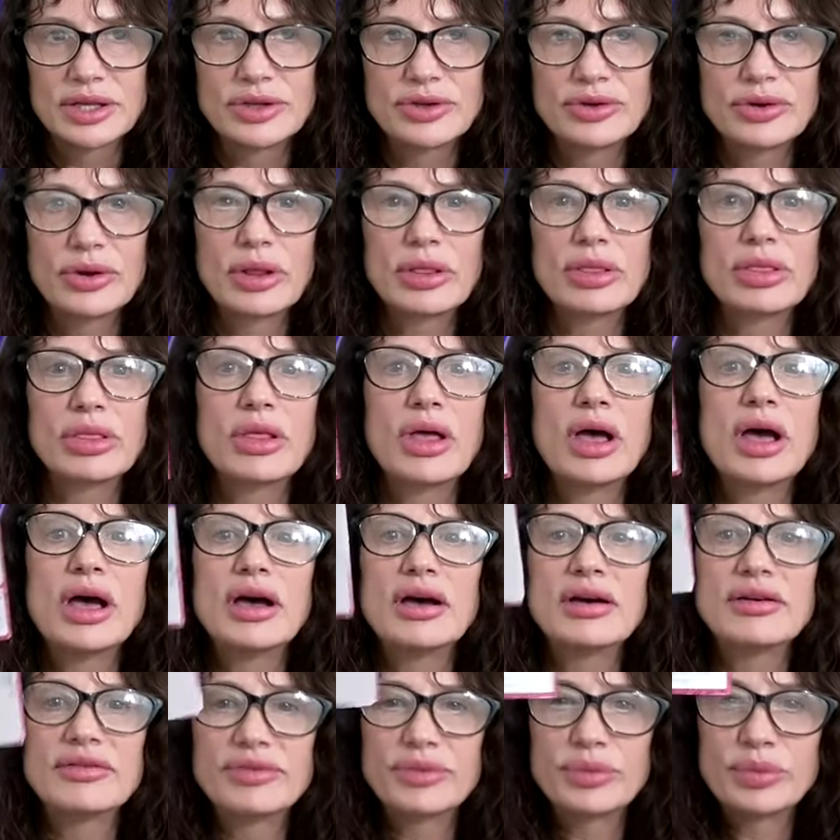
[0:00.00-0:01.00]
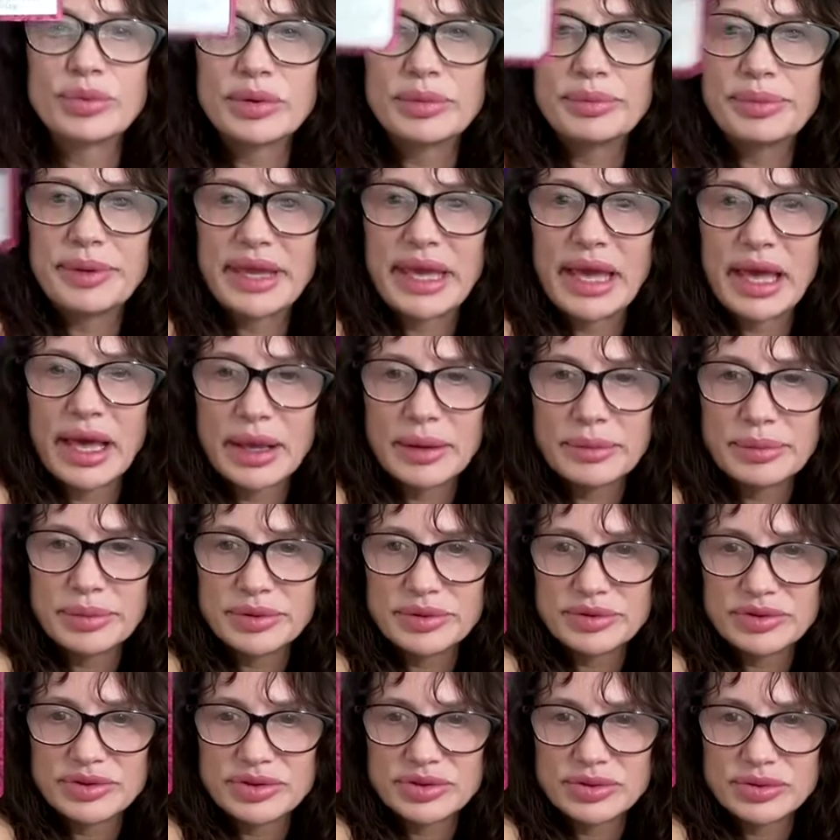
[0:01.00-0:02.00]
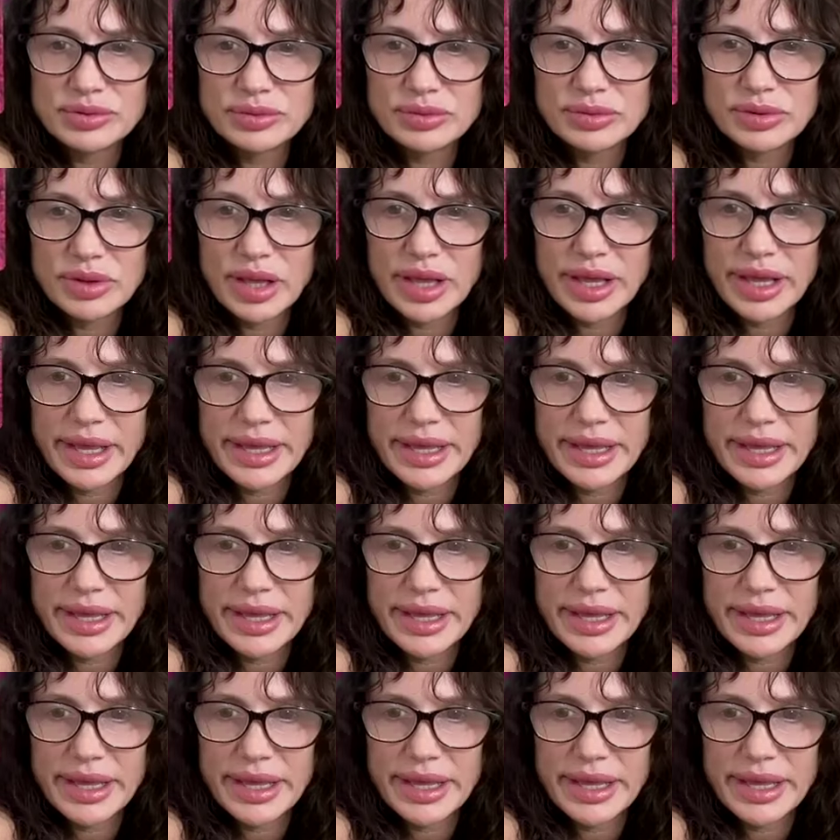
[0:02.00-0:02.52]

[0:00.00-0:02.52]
your love will be able to